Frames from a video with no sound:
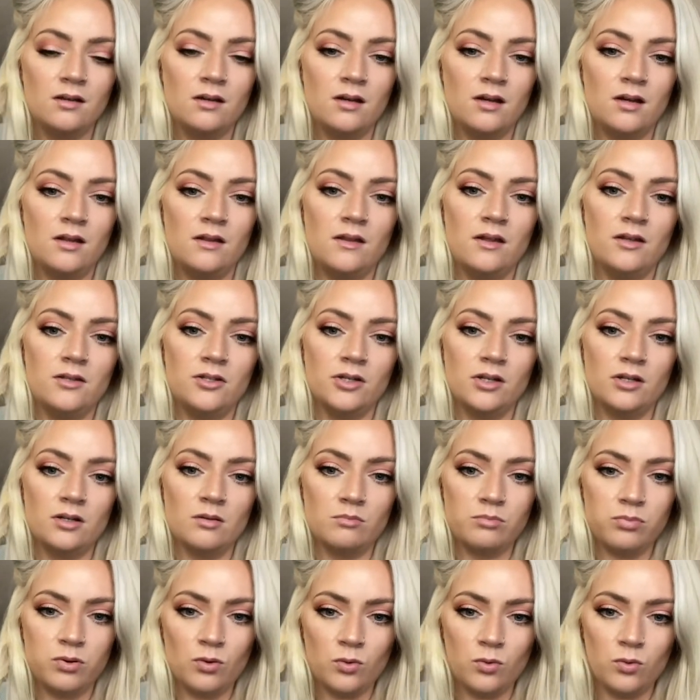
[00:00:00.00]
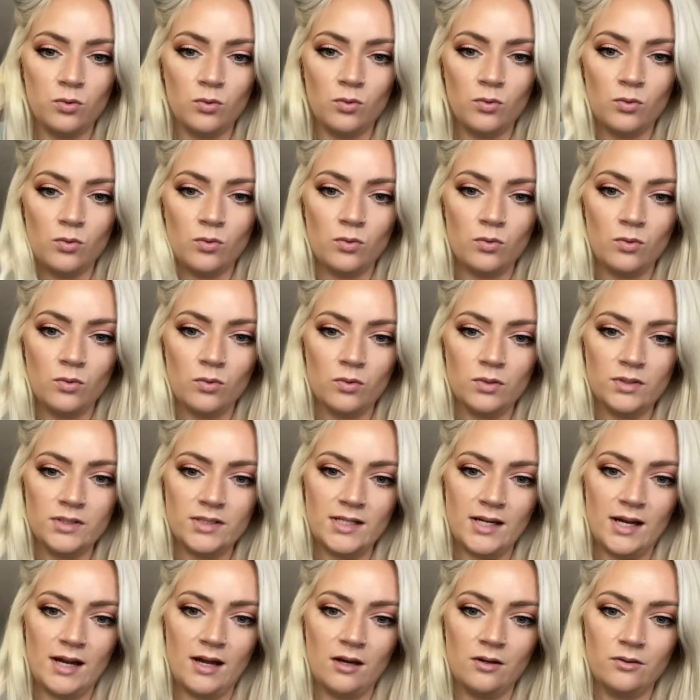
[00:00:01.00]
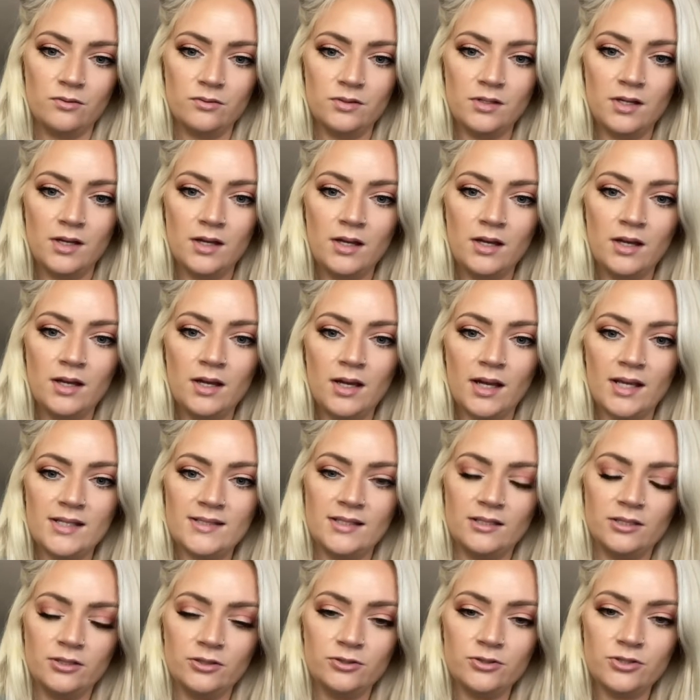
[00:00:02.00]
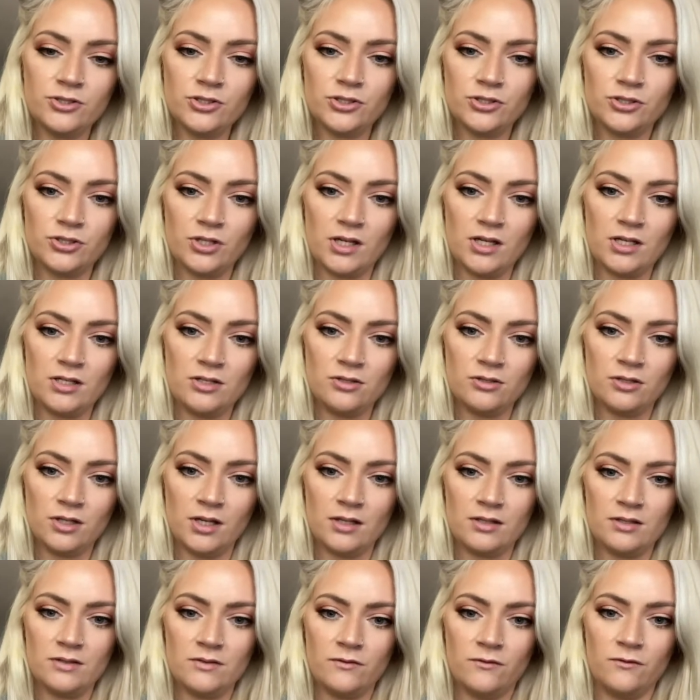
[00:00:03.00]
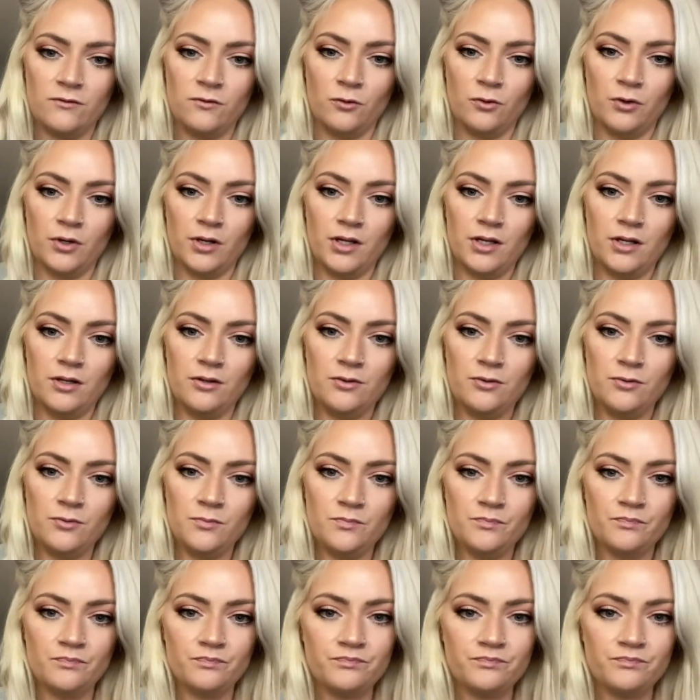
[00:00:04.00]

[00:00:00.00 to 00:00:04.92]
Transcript: And then you're gonna pull down, because then it'll straighten your ends for you.